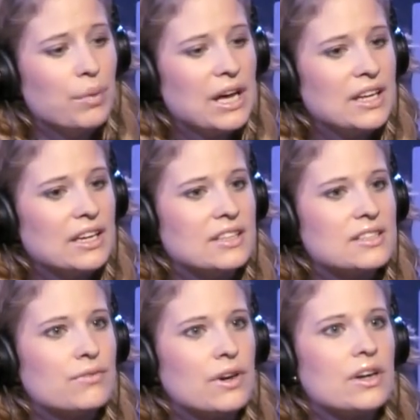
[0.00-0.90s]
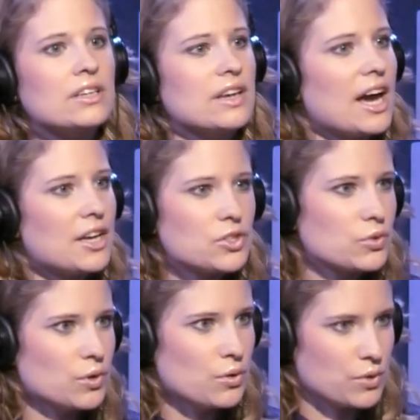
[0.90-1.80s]
but it's a very
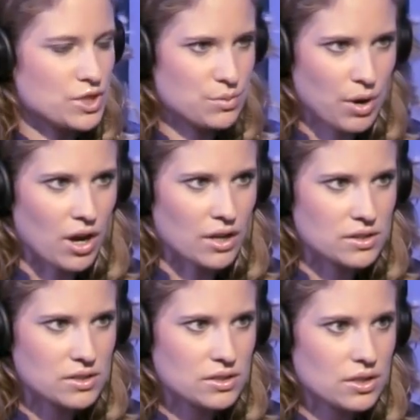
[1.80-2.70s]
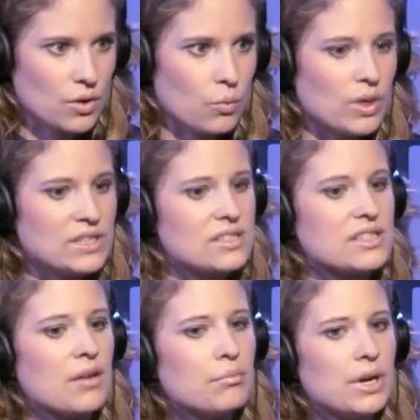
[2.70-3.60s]
natural response. When
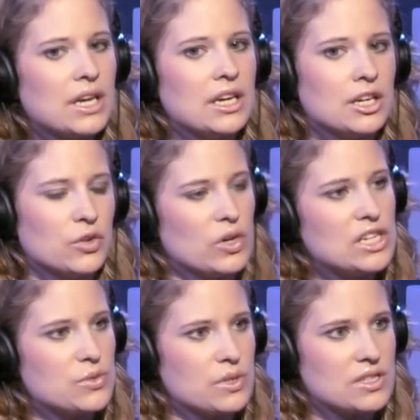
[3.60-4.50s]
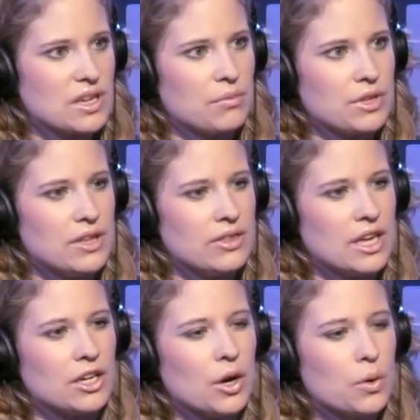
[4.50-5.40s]
somebody agrees with something
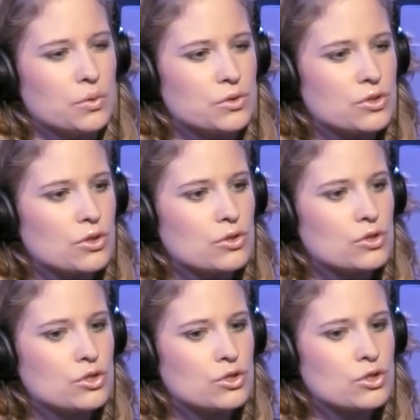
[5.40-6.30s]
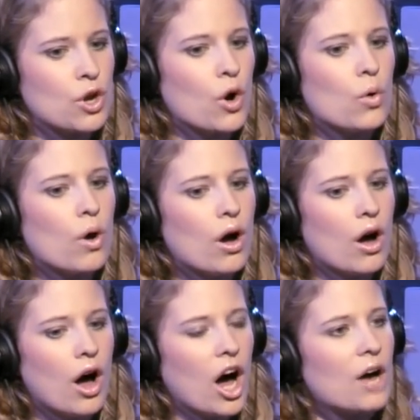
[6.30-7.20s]
that goes so
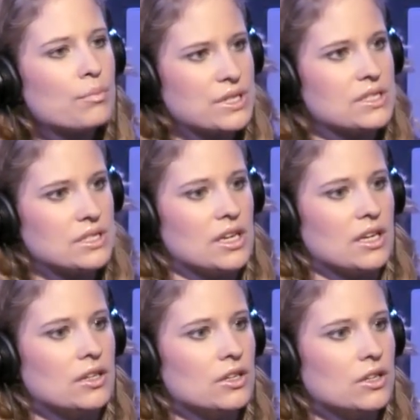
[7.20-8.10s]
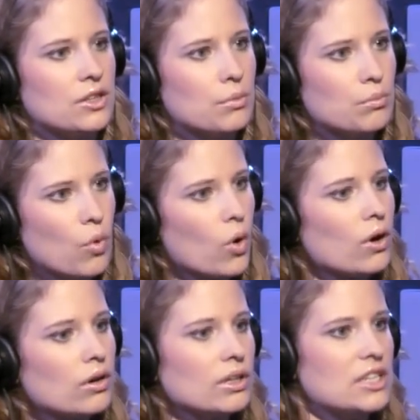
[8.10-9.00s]
opposite the moral